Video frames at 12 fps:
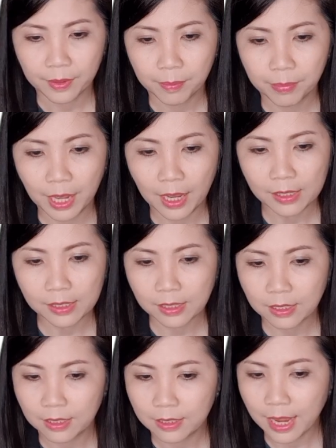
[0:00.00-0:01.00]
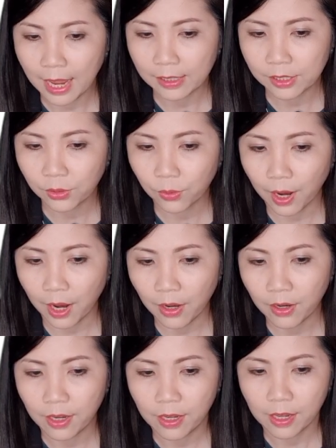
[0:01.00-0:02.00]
plus 10 square,